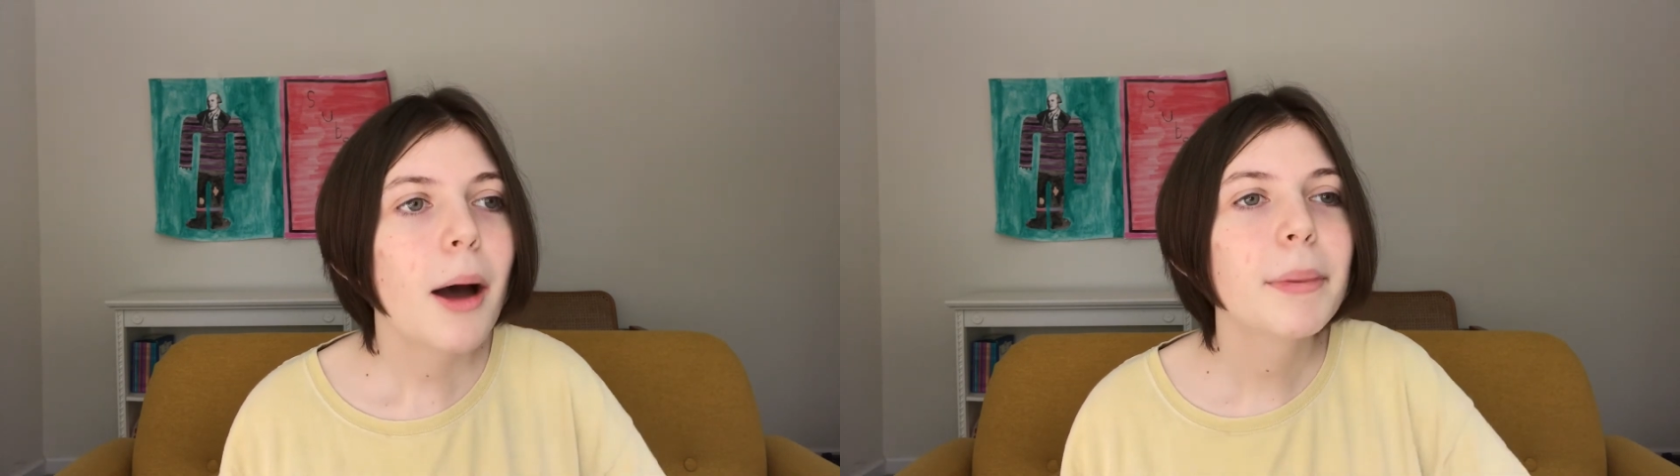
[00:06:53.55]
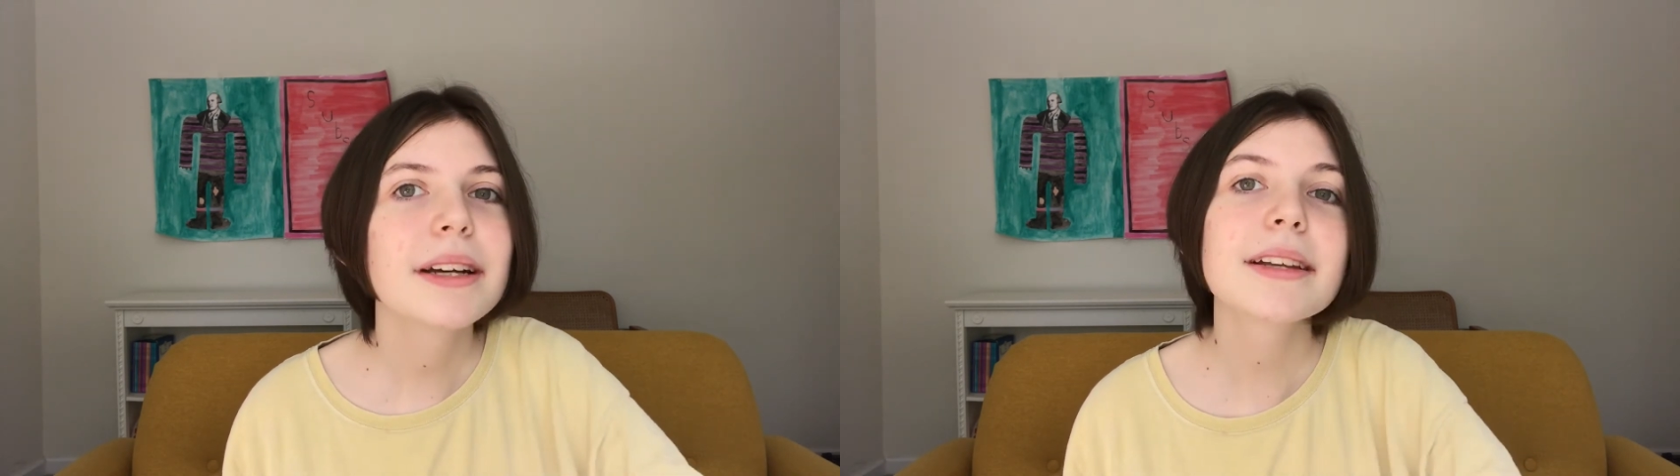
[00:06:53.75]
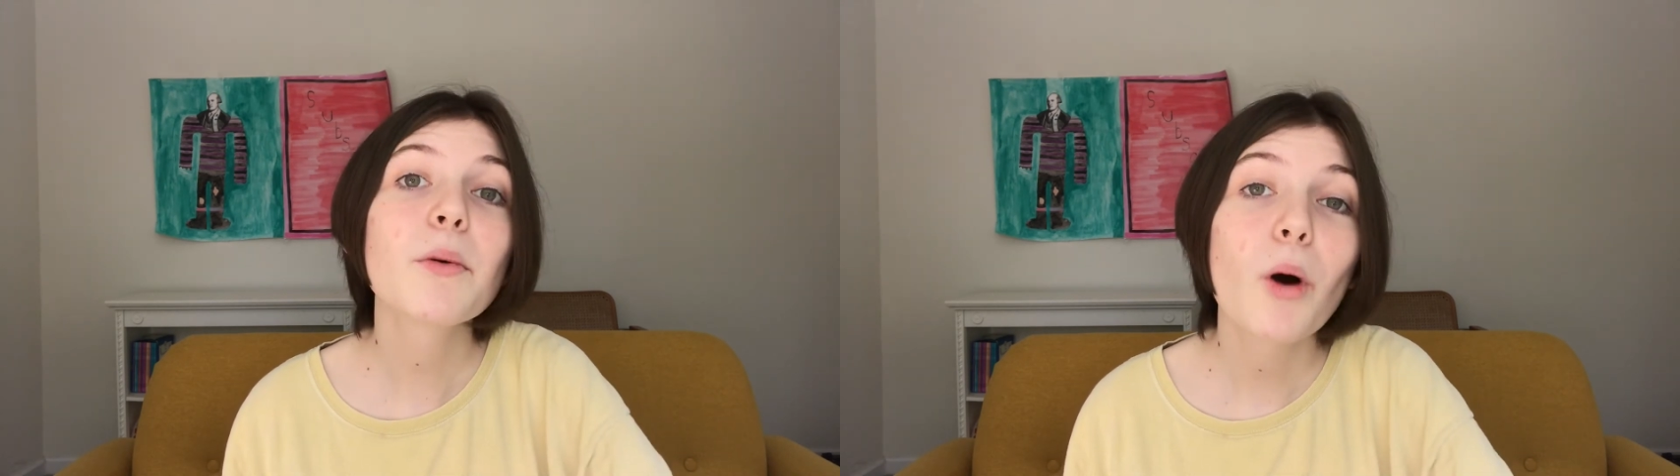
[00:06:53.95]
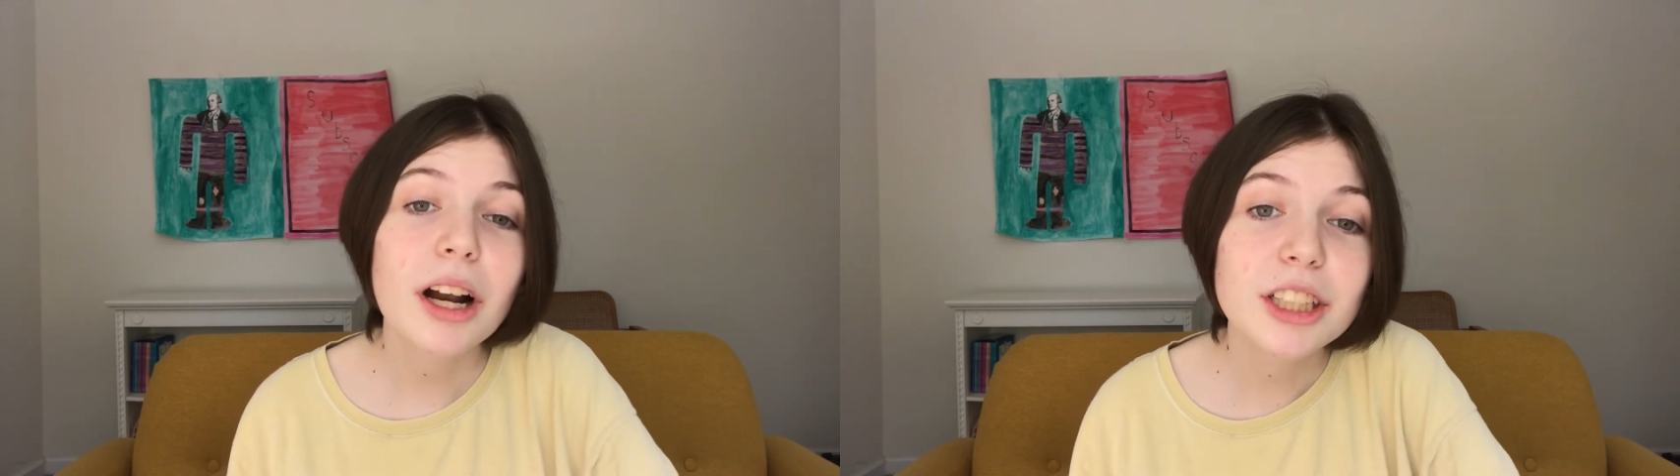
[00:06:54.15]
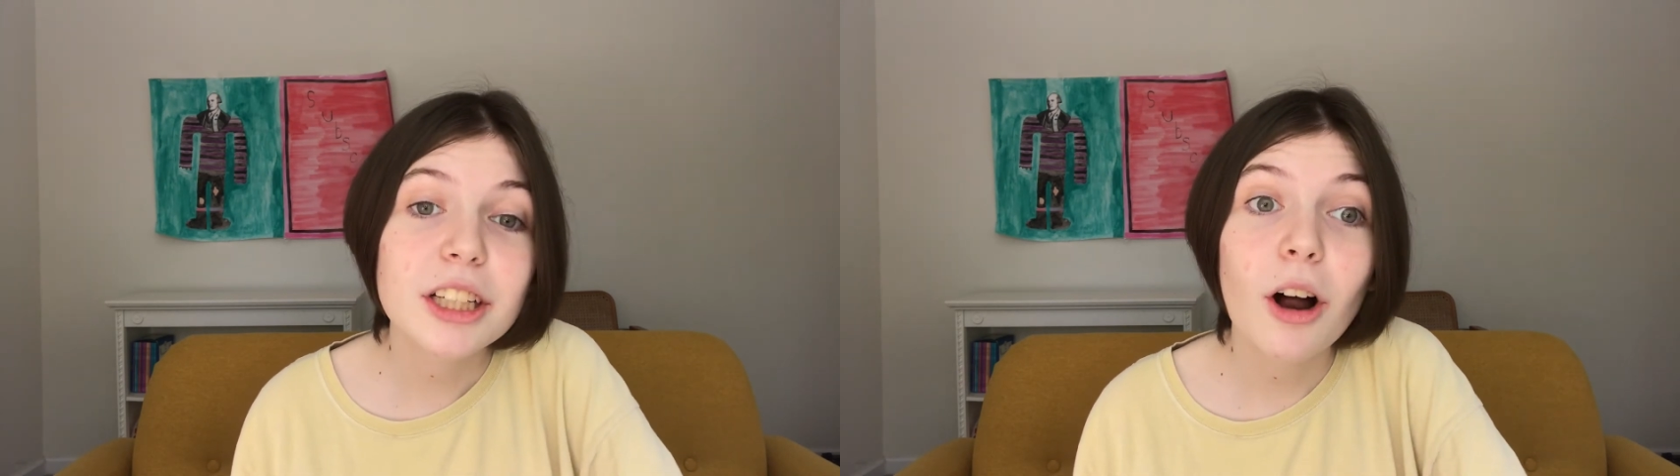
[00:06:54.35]
because I
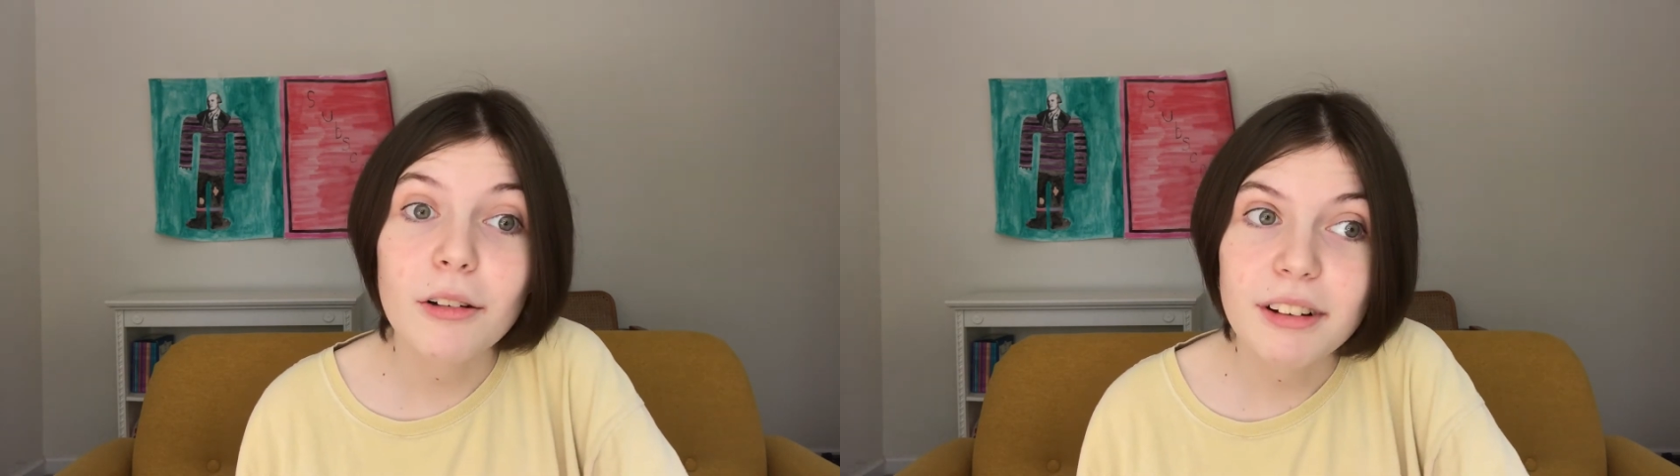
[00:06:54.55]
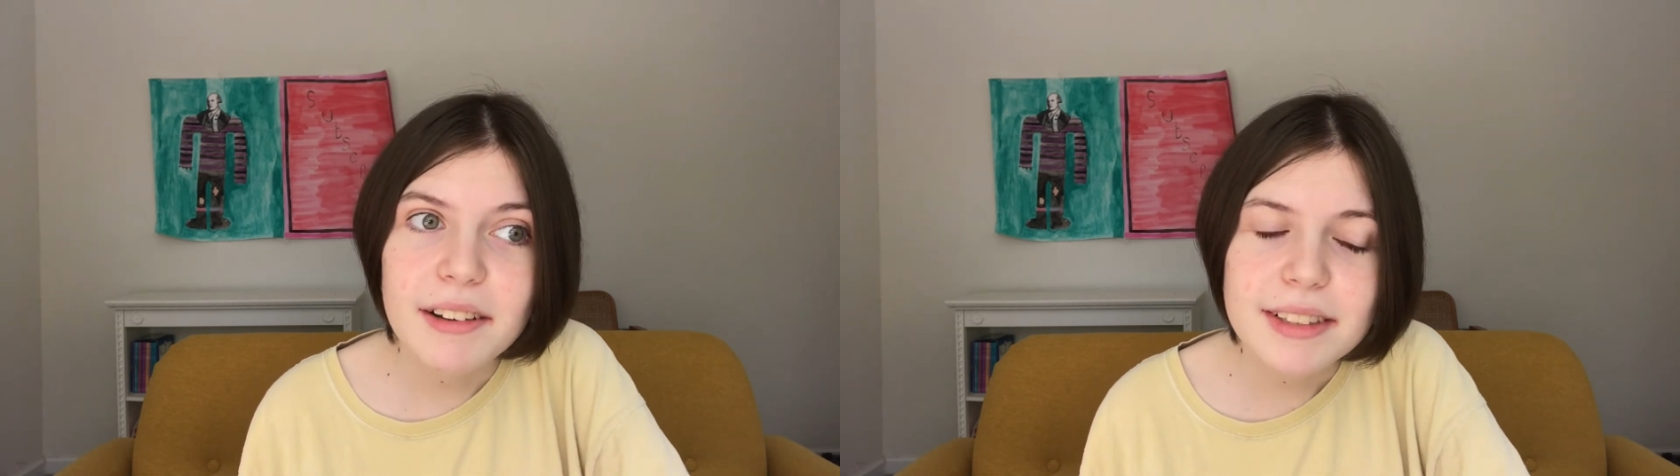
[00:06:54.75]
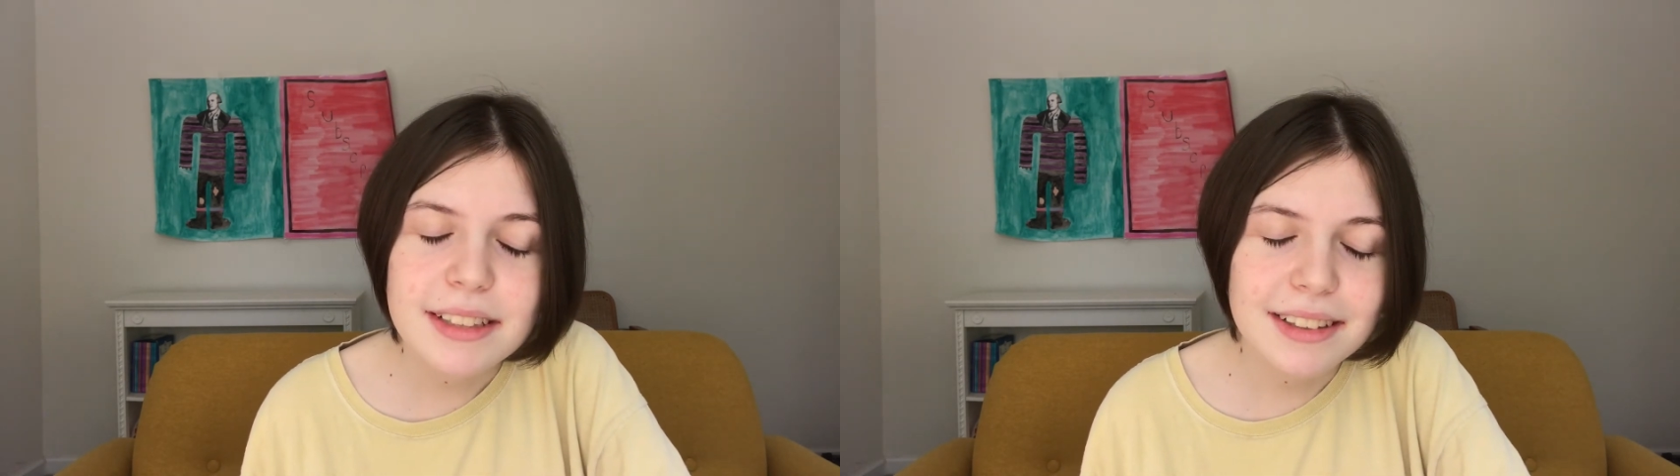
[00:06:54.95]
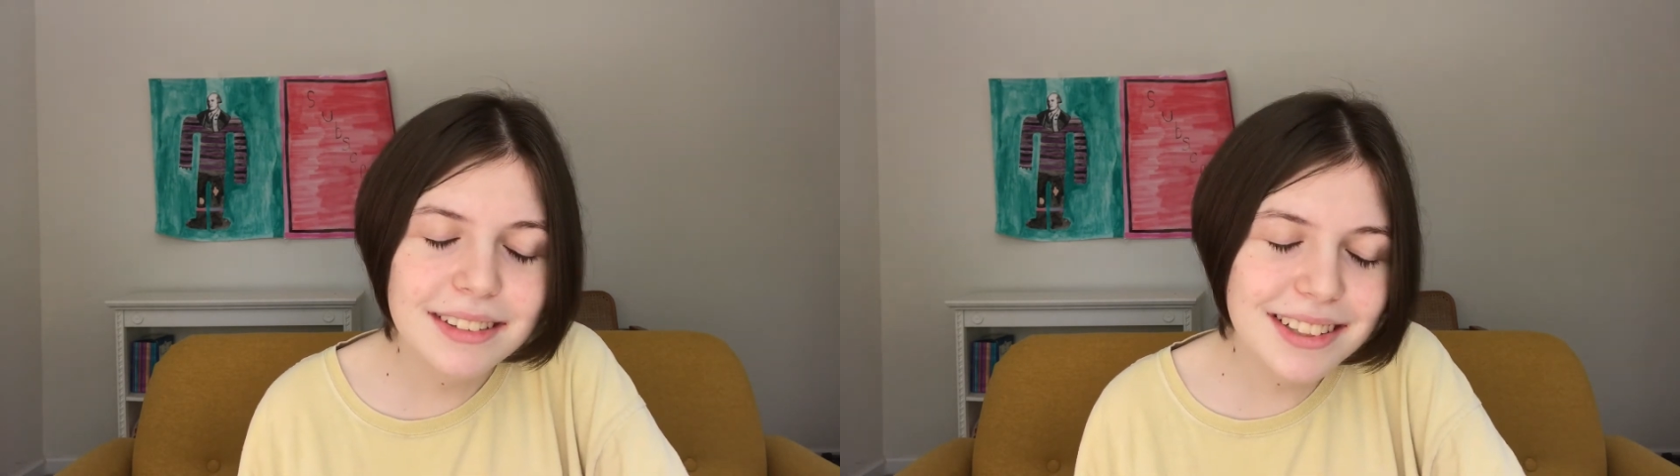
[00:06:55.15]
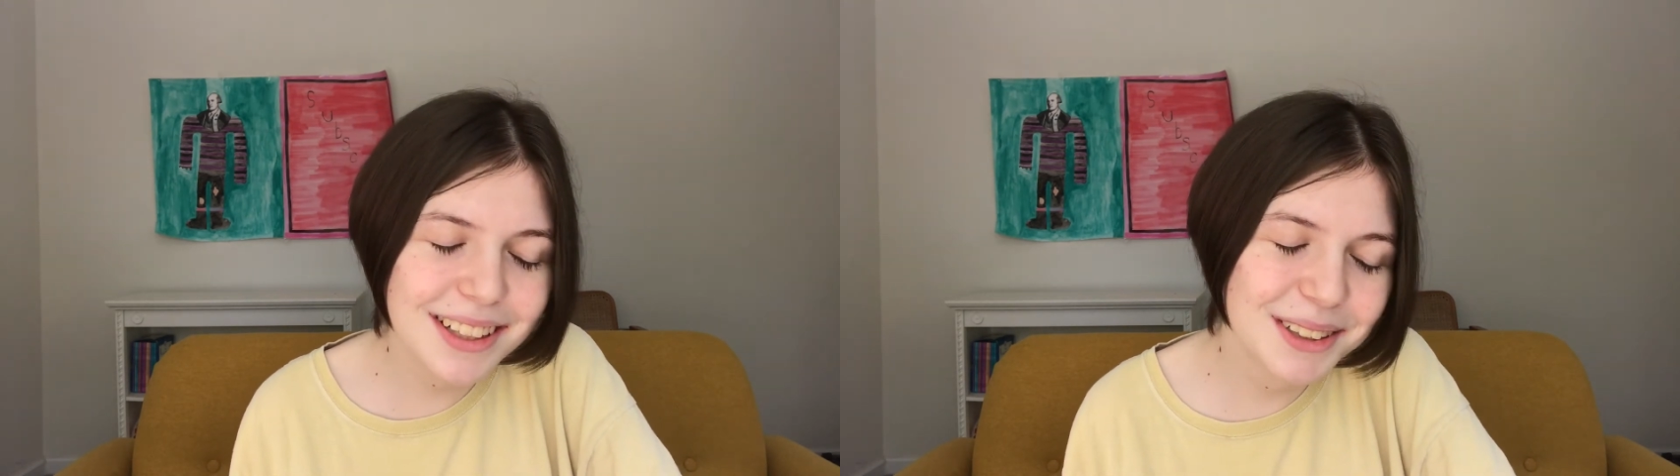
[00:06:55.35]
watched it all 5
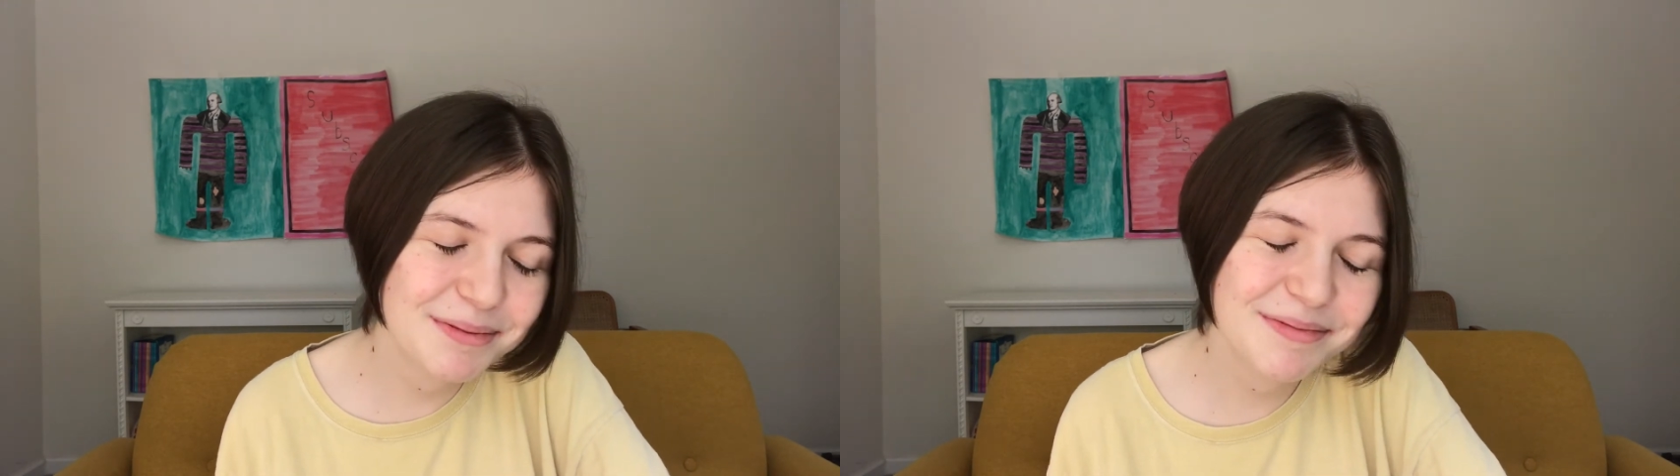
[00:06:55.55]
seasons.